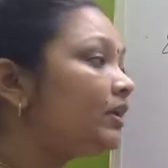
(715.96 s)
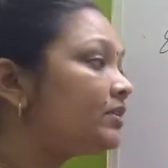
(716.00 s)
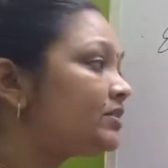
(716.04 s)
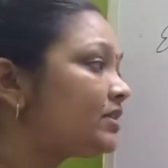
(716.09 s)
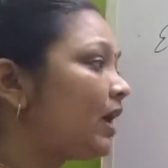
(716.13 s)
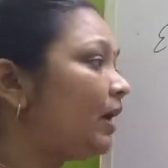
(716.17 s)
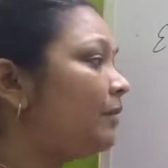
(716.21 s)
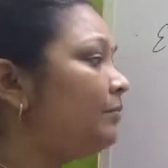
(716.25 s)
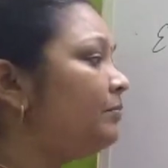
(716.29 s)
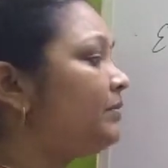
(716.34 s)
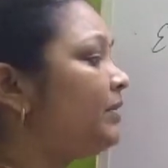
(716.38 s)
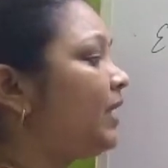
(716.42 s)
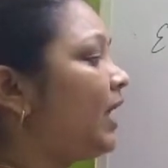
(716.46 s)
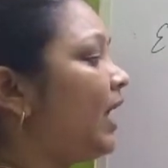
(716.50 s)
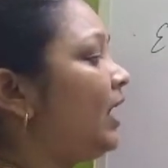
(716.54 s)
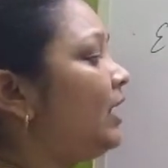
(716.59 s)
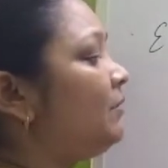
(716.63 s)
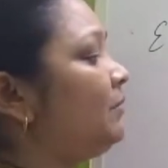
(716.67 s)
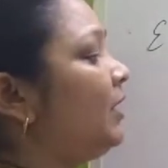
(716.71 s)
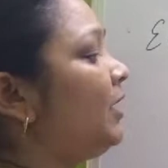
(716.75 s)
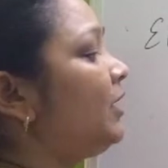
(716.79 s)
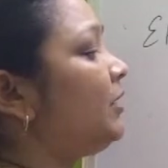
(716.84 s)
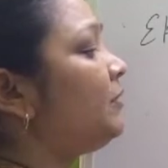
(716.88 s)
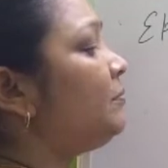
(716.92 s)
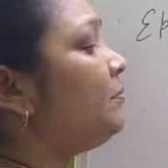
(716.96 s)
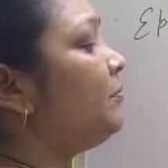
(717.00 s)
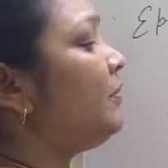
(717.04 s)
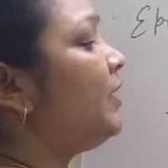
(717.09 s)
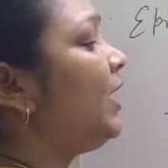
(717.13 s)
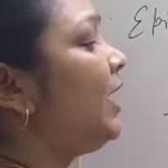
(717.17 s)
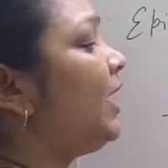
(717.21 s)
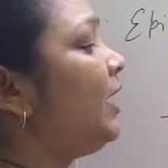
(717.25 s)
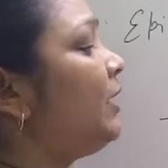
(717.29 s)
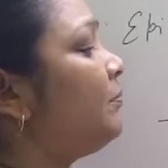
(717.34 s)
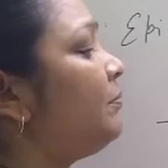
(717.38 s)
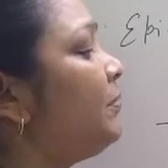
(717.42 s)
Sometime it
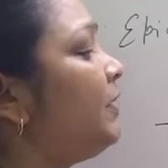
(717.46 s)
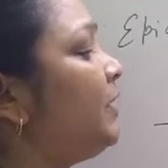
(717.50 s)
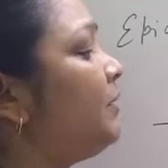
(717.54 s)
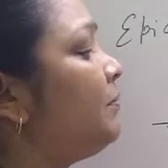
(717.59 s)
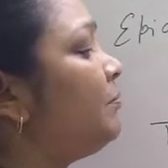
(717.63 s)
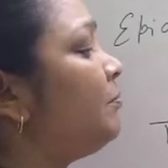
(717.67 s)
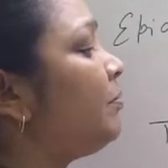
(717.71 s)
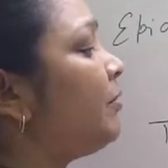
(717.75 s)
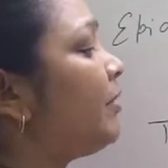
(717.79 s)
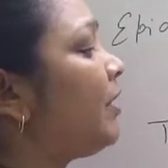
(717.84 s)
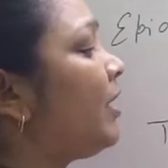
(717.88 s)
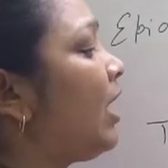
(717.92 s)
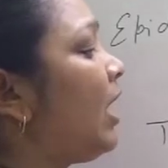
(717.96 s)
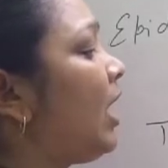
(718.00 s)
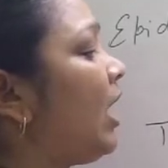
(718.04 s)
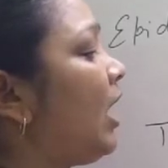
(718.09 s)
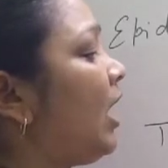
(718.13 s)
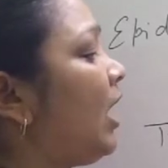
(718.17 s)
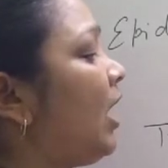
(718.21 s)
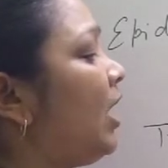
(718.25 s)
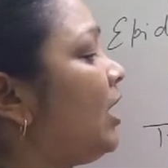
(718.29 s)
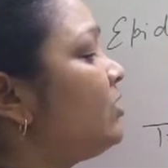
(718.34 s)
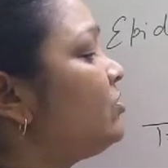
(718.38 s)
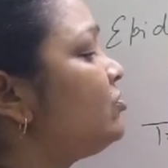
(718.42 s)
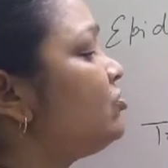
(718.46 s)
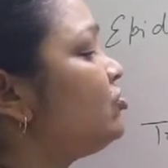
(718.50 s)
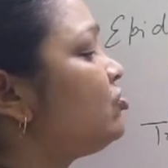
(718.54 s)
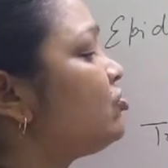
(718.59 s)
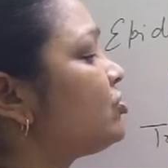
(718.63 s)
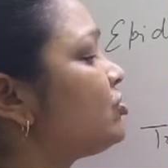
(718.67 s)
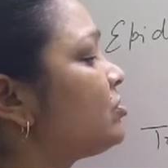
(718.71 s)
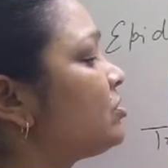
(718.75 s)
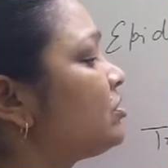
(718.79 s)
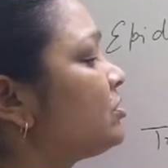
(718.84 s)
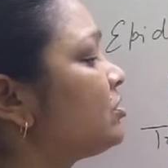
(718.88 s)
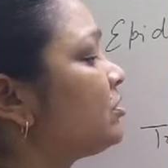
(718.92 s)
may be
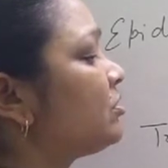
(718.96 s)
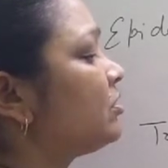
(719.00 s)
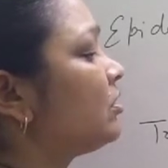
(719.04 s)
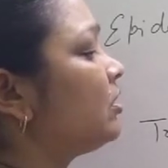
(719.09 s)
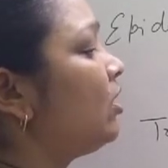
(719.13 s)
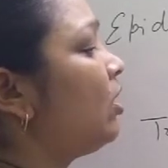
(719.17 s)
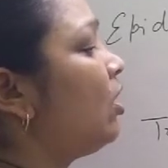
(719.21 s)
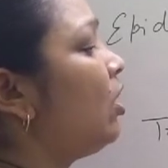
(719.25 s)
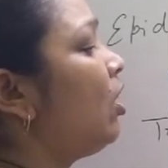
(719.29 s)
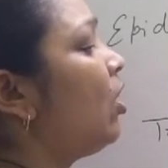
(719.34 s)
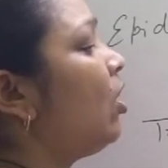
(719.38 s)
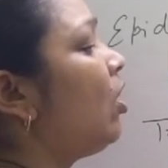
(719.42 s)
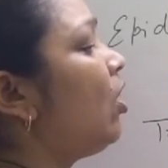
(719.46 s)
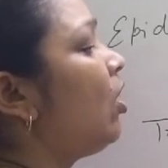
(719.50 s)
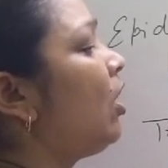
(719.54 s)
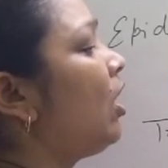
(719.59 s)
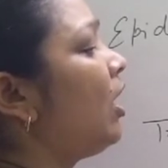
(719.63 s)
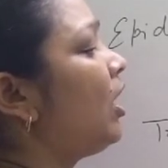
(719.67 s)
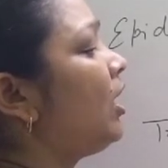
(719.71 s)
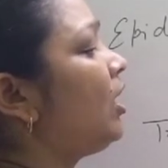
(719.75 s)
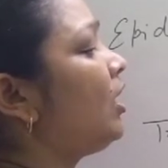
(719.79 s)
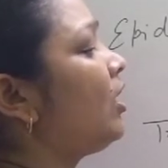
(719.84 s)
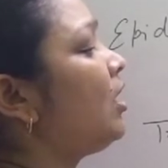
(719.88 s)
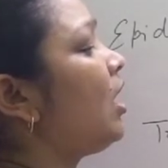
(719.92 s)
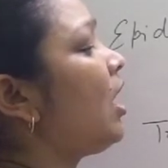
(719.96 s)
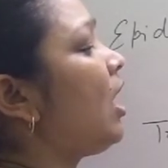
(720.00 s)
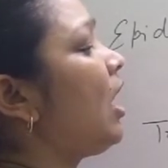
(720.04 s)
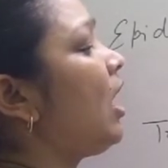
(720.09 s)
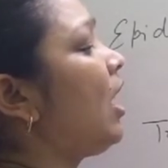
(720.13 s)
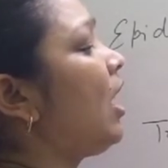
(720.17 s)
branch or